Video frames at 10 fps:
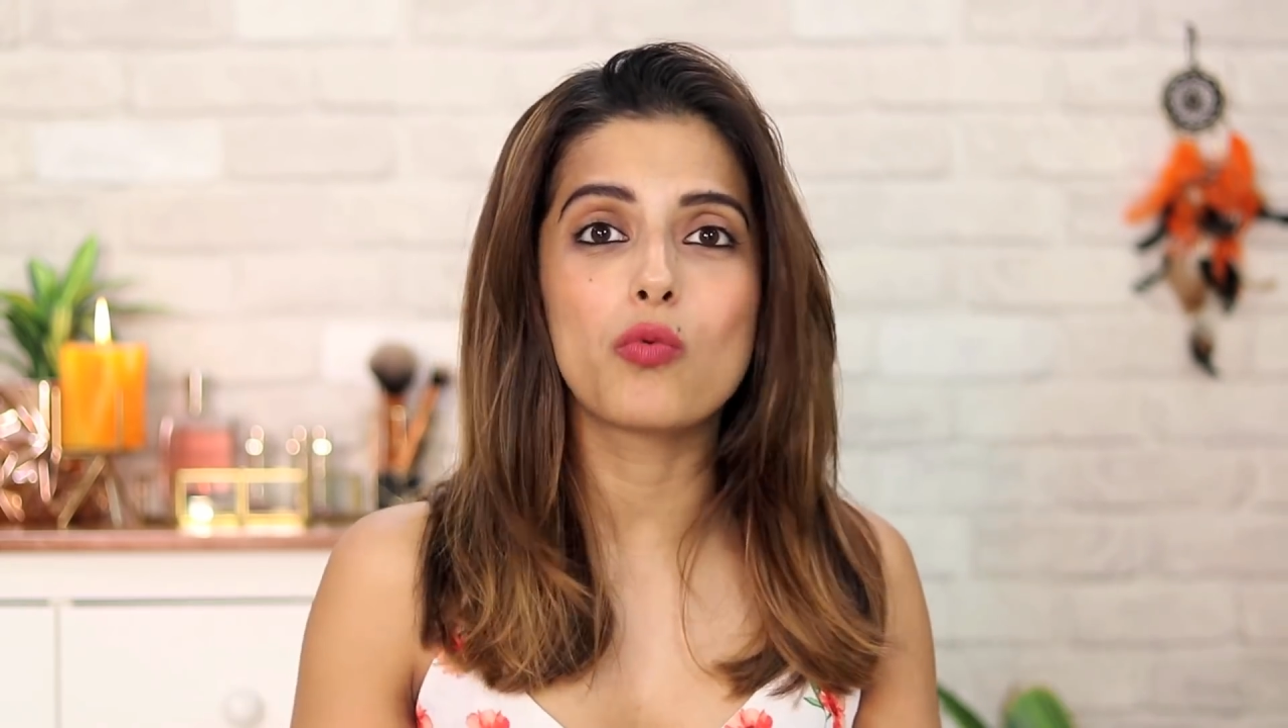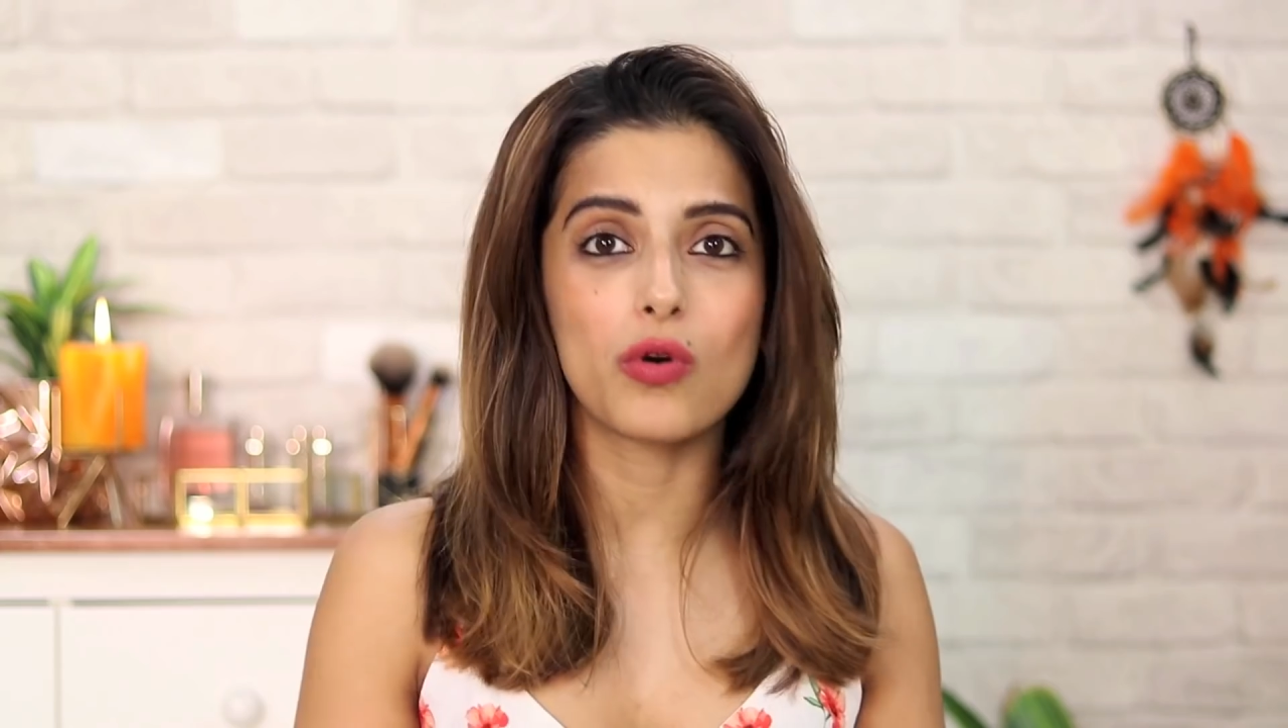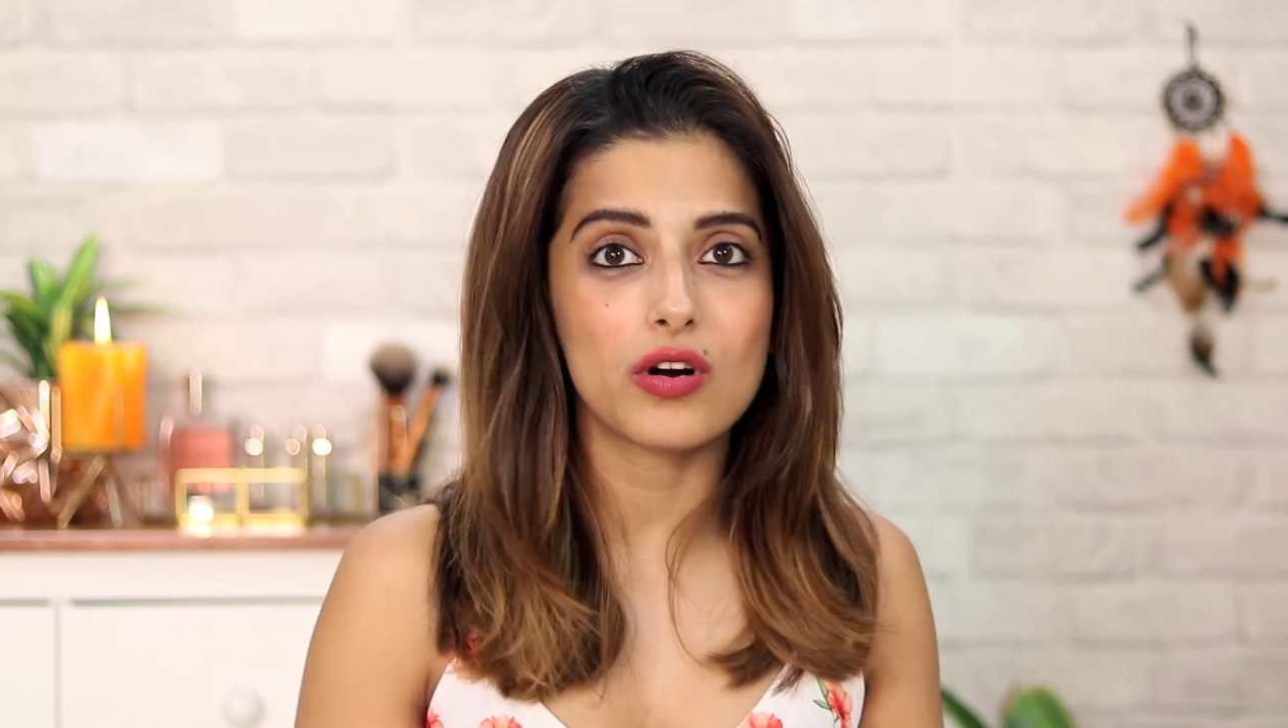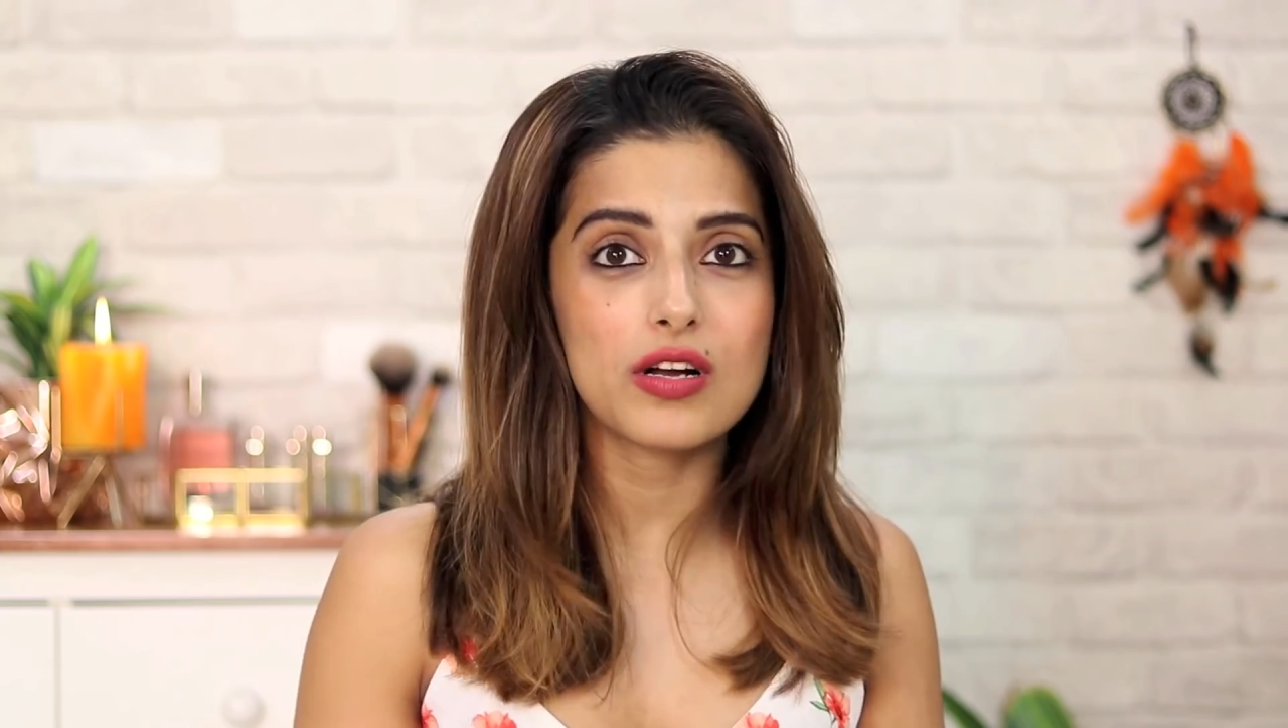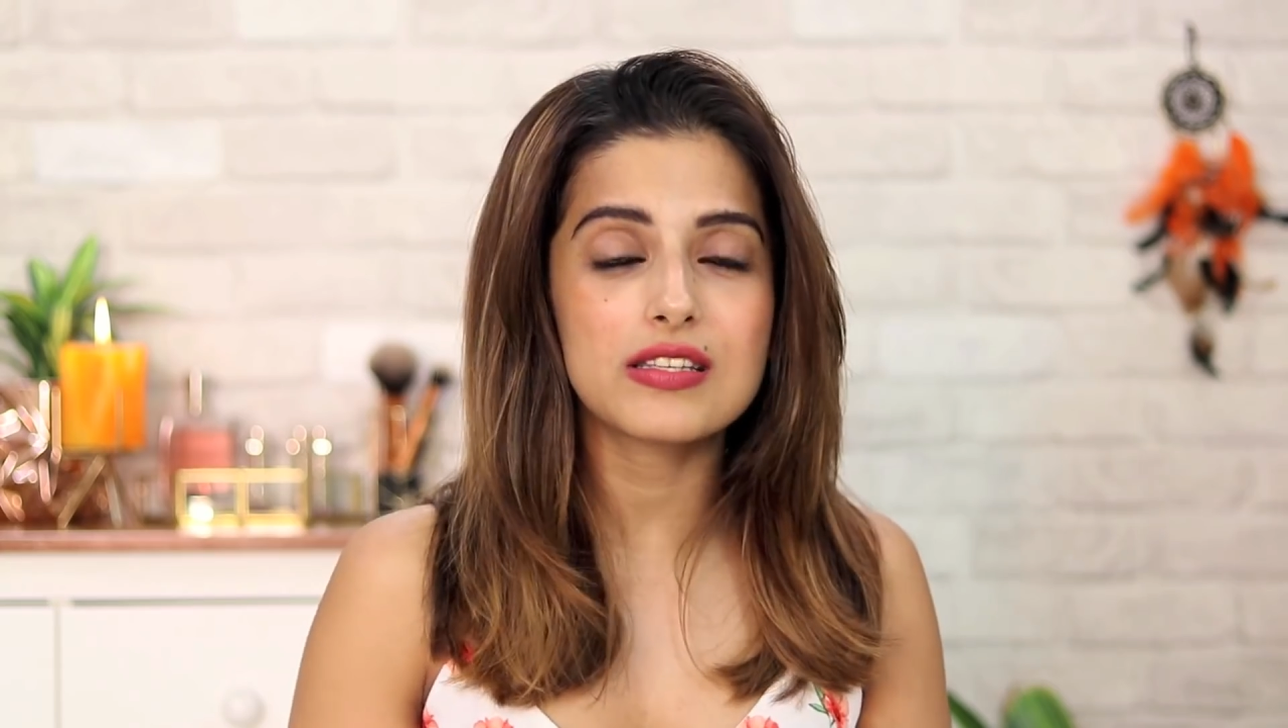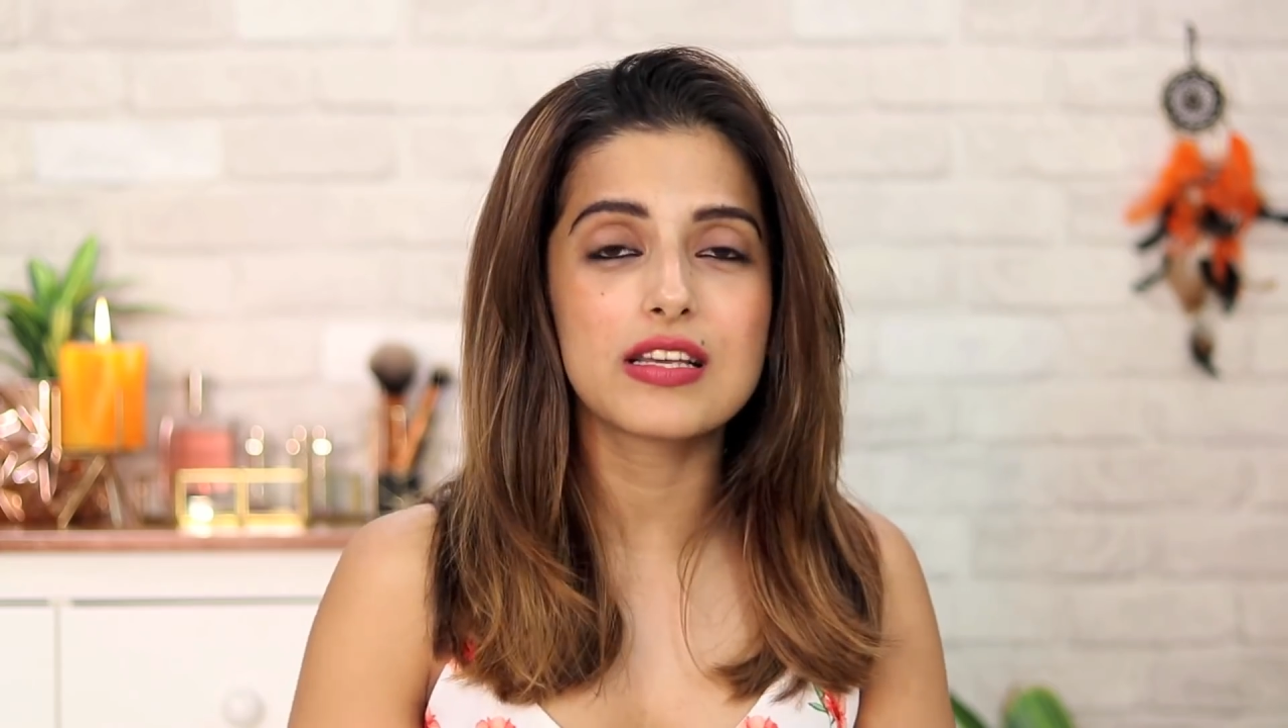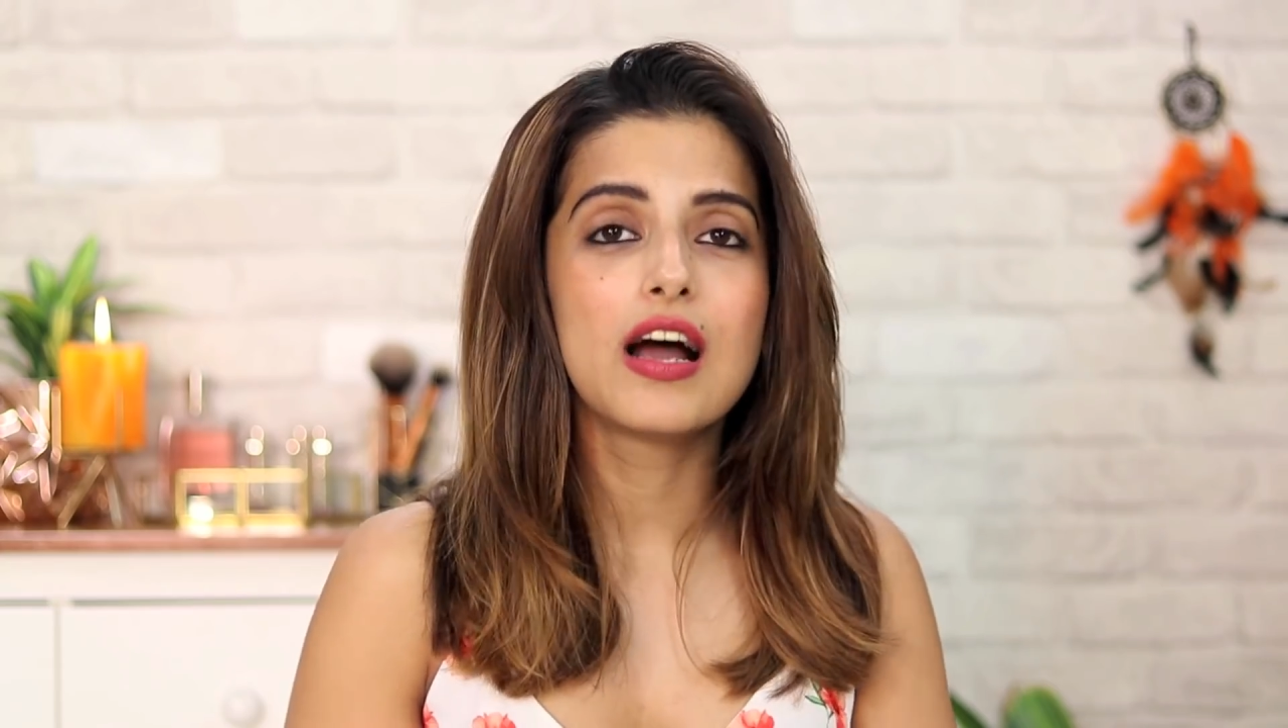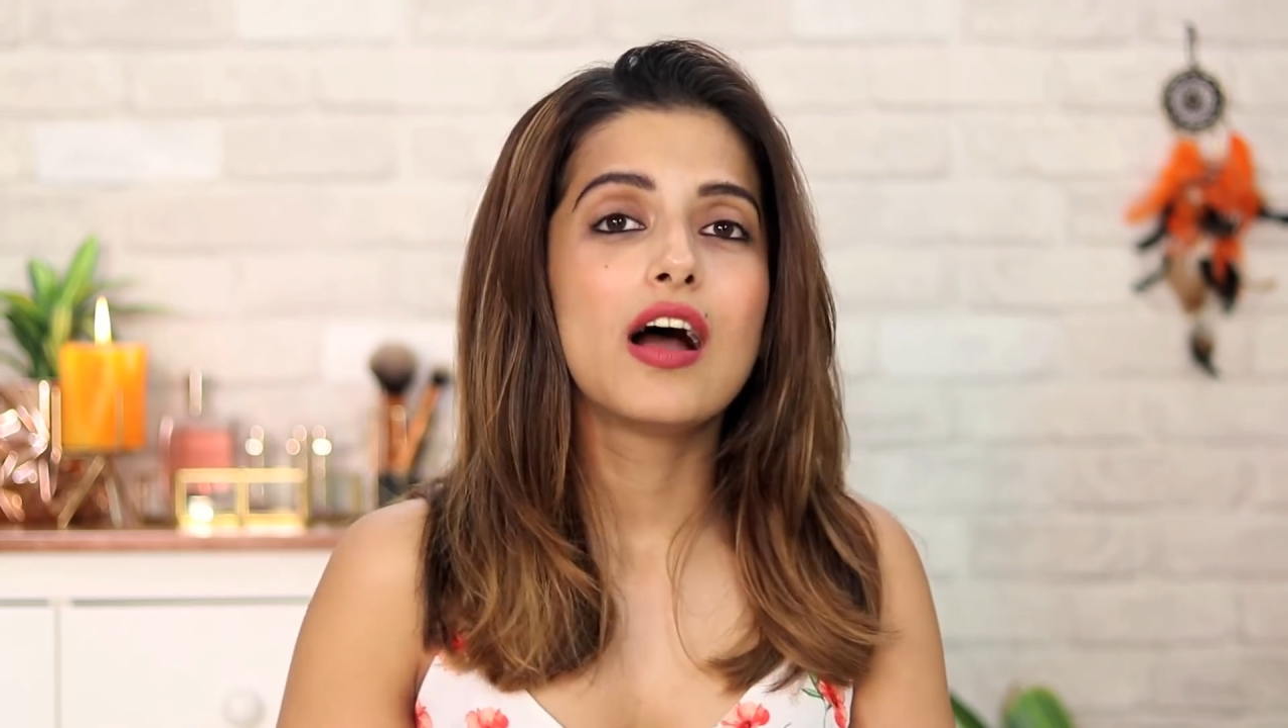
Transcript: worse.